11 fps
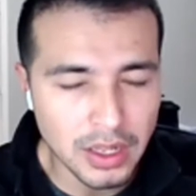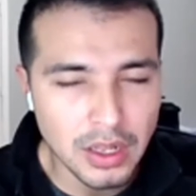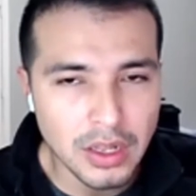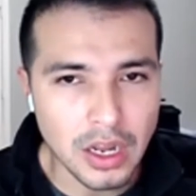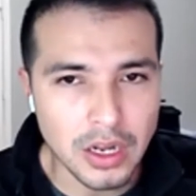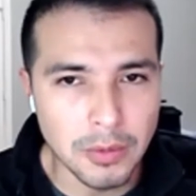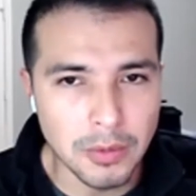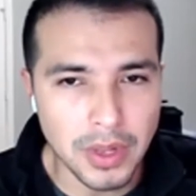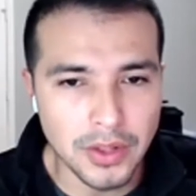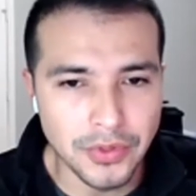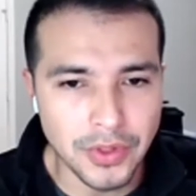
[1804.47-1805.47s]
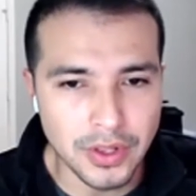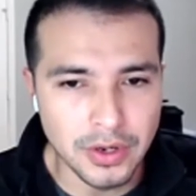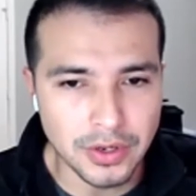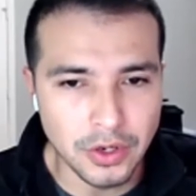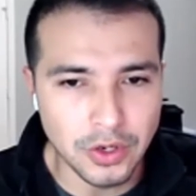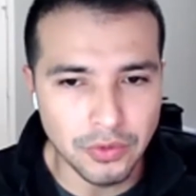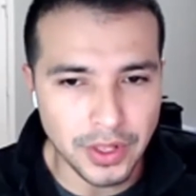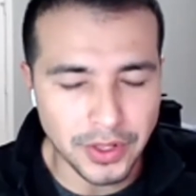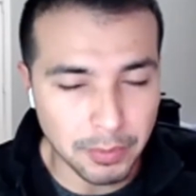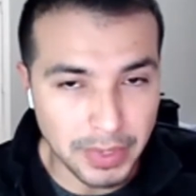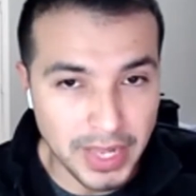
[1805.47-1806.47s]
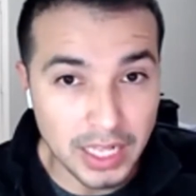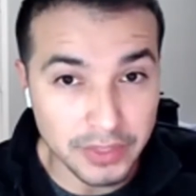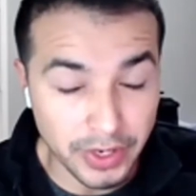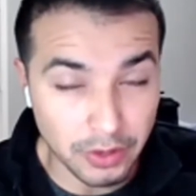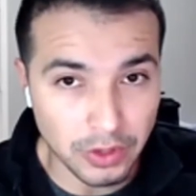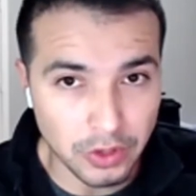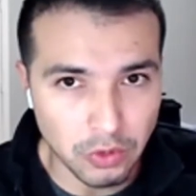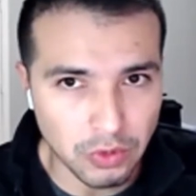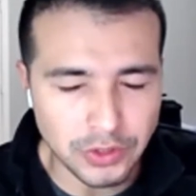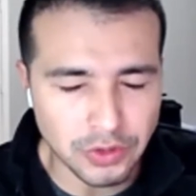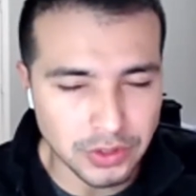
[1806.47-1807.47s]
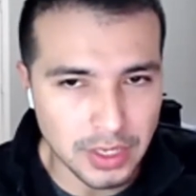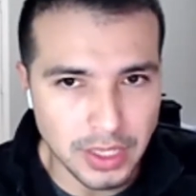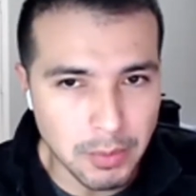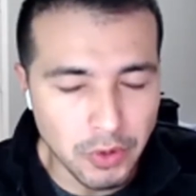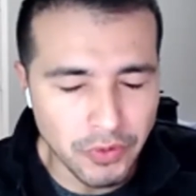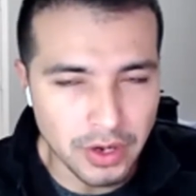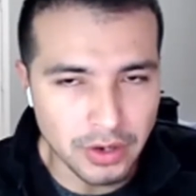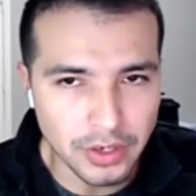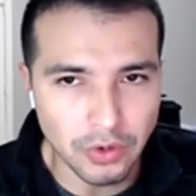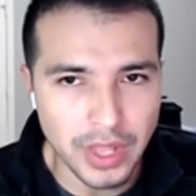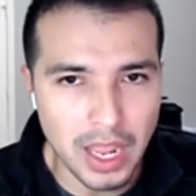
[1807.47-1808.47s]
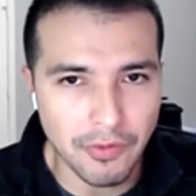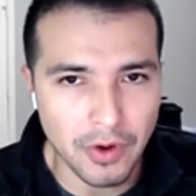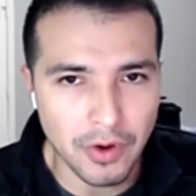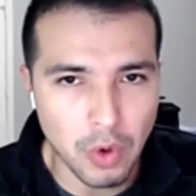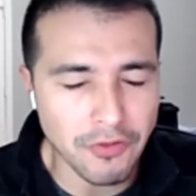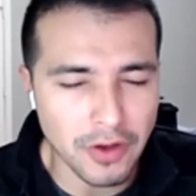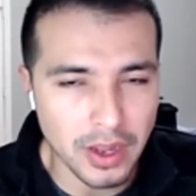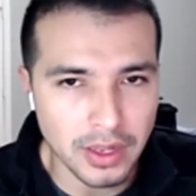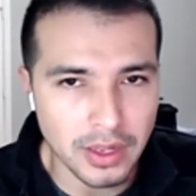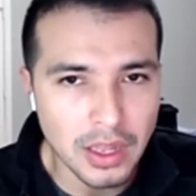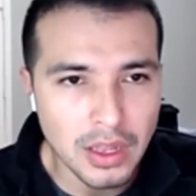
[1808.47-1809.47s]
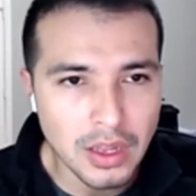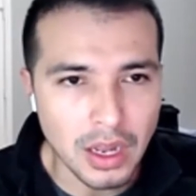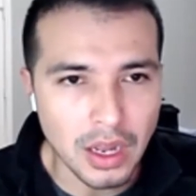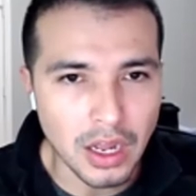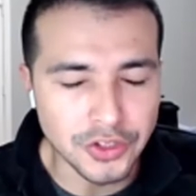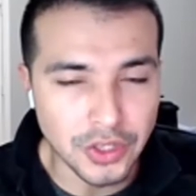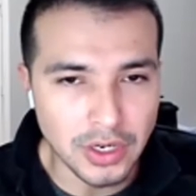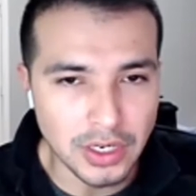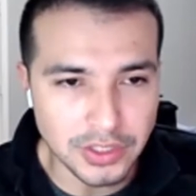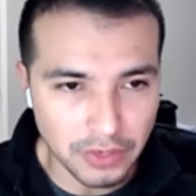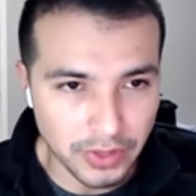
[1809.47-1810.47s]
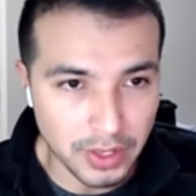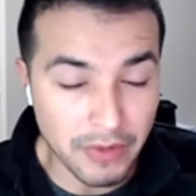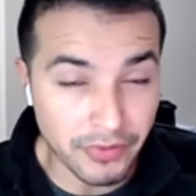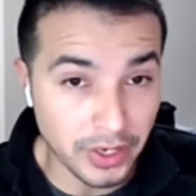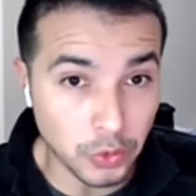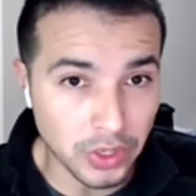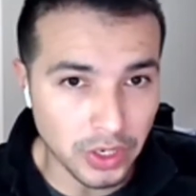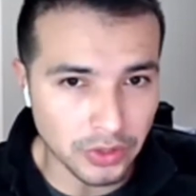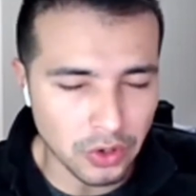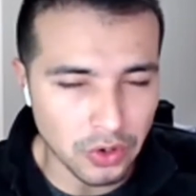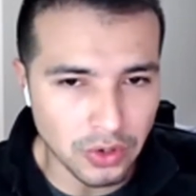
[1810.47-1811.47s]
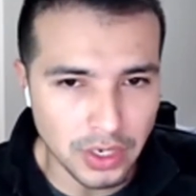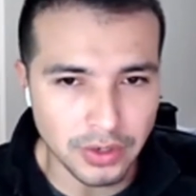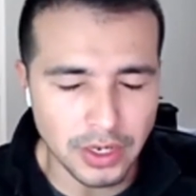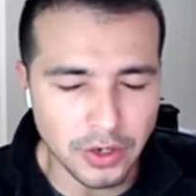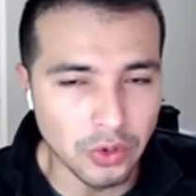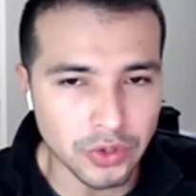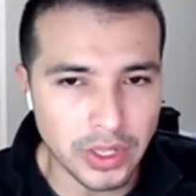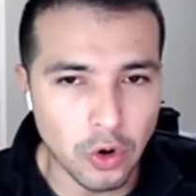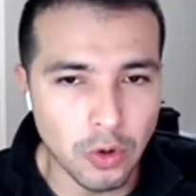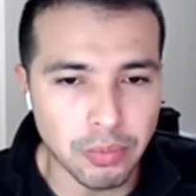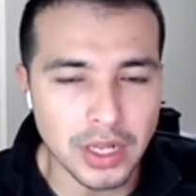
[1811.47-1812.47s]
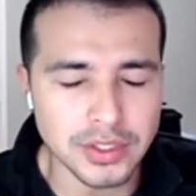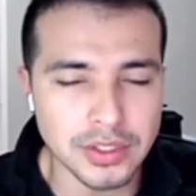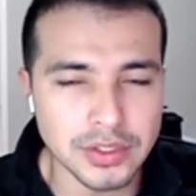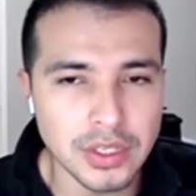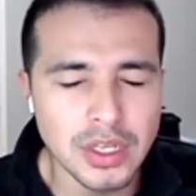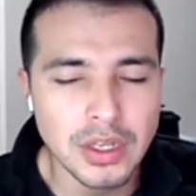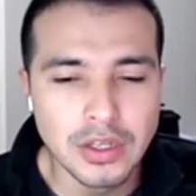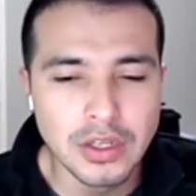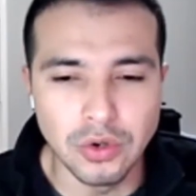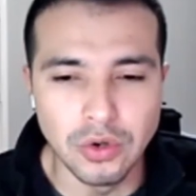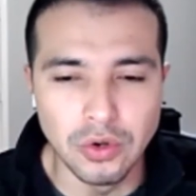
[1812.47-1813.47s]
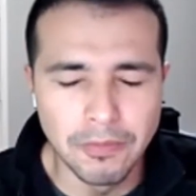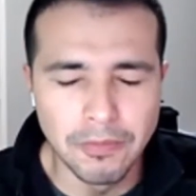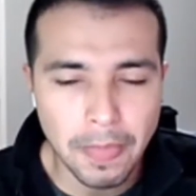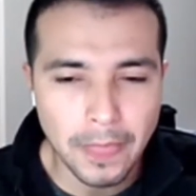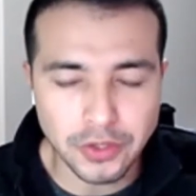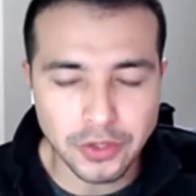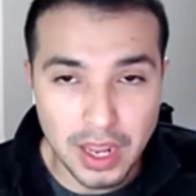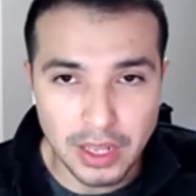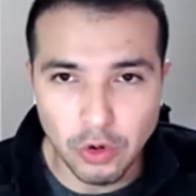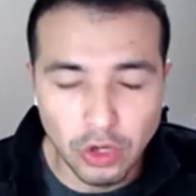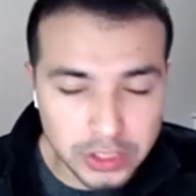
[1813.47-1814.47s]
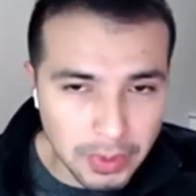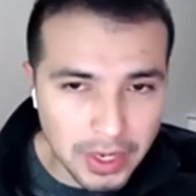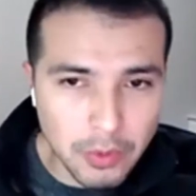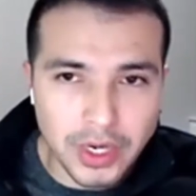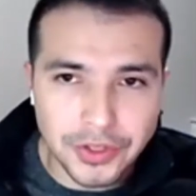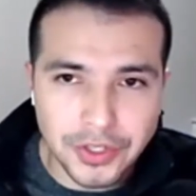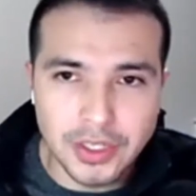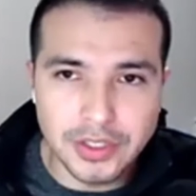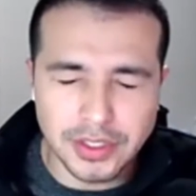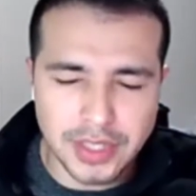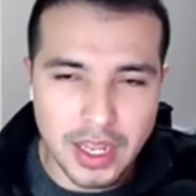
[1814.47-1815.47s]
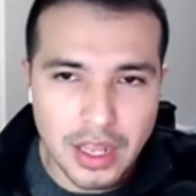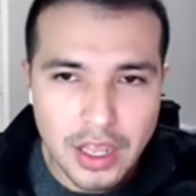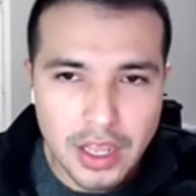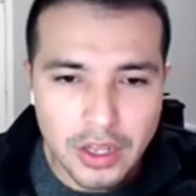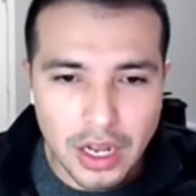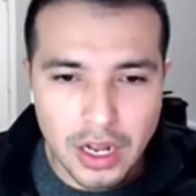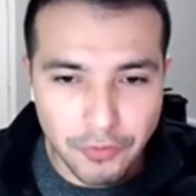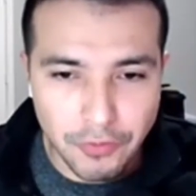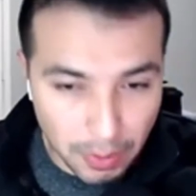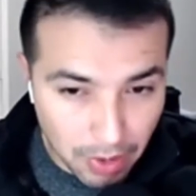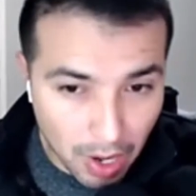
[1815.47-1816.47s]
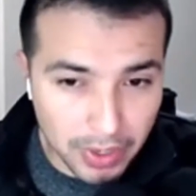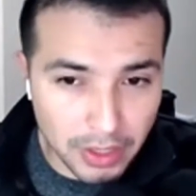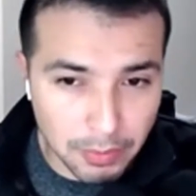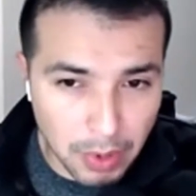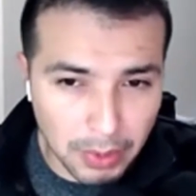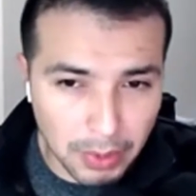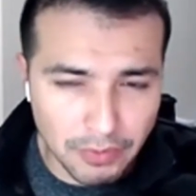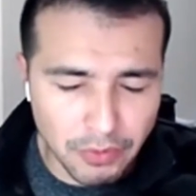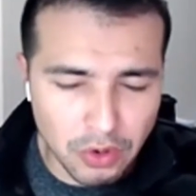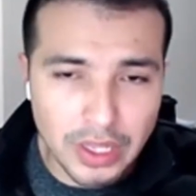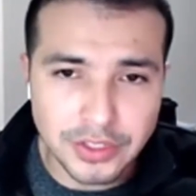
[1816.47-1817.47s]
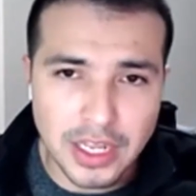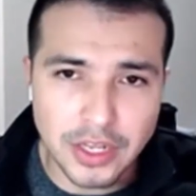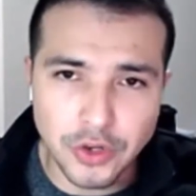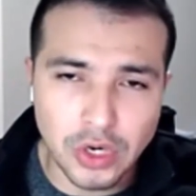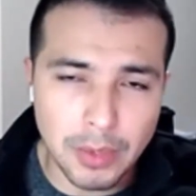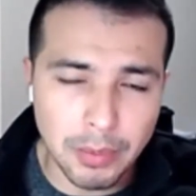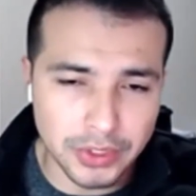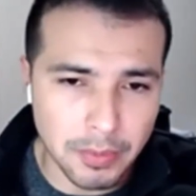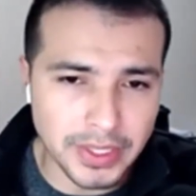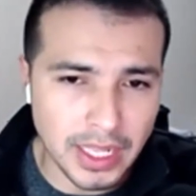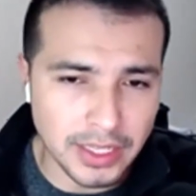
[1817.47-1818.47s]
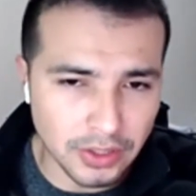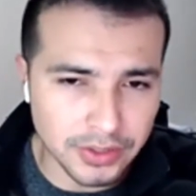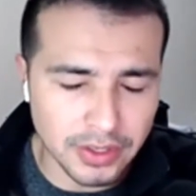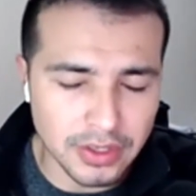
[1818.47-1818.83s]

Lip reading: And then they can be activated as soon as they move in. They have Wi-Fi done instead of them having to do it on their own and going through that whole process. So yeah, ultimately what it does is that for the property level is that you're able to make that delta